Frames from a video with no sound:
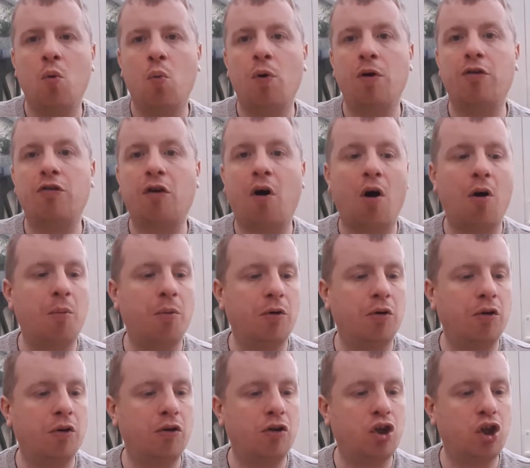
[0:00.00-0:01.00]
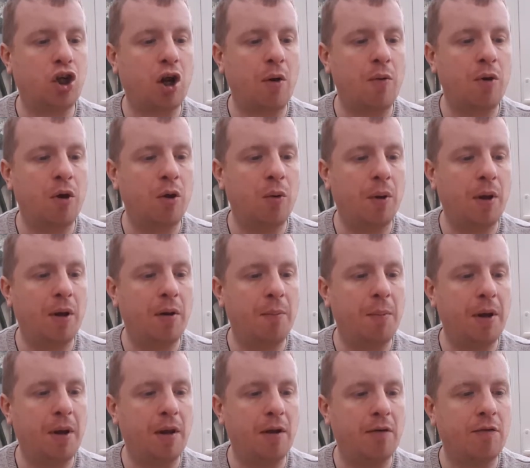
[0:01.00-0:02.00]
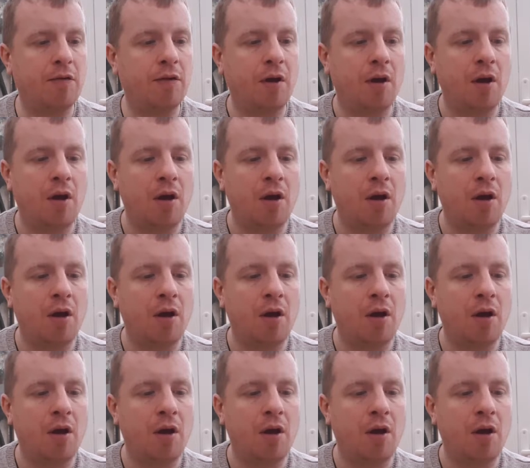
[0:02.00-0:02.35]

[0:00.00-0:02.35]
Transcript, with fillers: which I will show you in a minute.